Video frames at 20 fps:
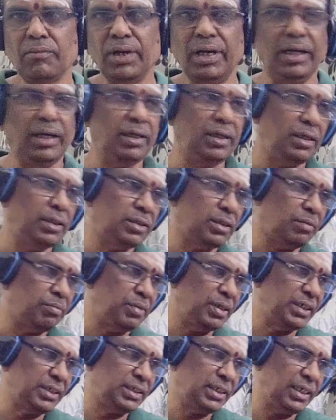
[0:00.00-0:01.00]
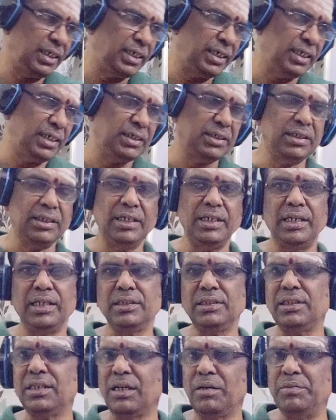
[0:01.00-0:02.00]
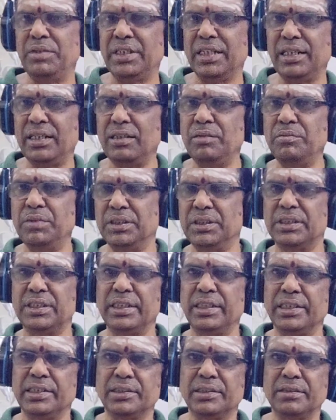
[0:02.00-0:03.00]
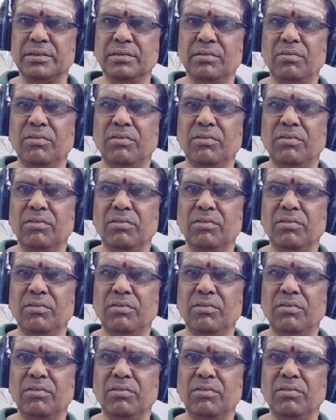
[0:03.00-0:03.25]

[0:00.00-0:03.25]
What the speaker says: Somebody saying he doesn't commit any mistakes.